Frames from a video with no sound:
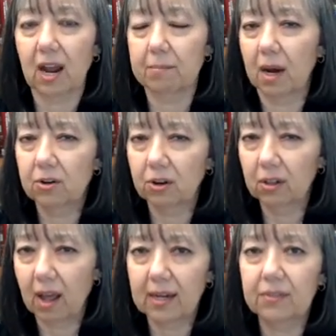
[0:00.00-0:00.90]
I'm
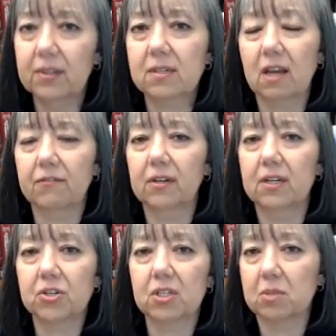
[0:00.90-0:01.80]
underlining these
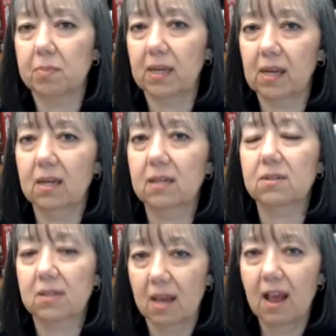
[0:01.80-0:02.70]
definitions
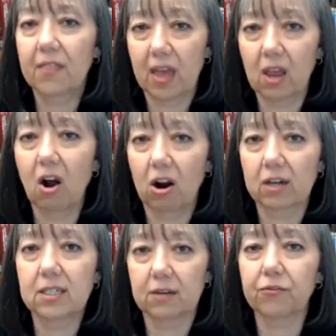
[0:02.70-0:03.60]
because they
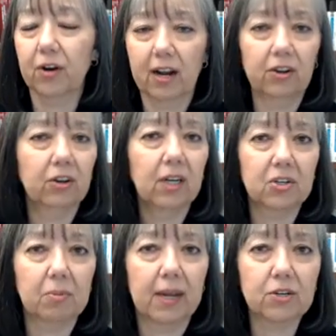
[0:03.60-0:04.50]
are different and you
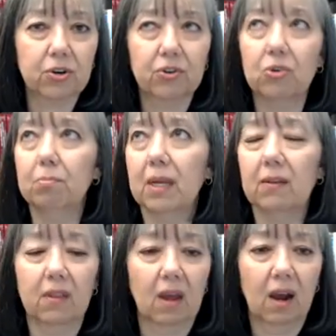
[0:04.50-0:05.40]
need to make sure you
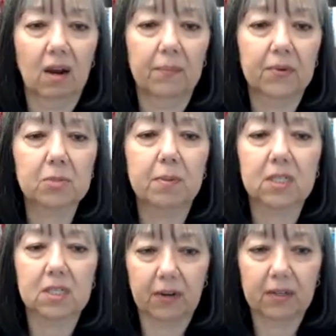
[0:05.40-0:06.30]
meet um, the
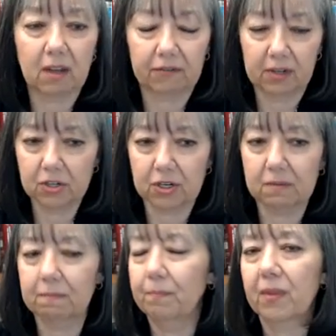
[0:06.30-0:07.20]
specific
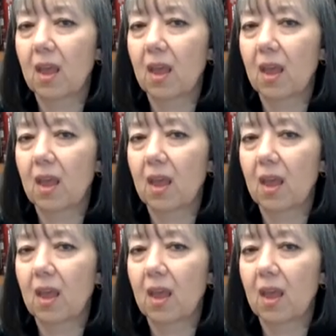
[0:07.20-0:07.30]
definition.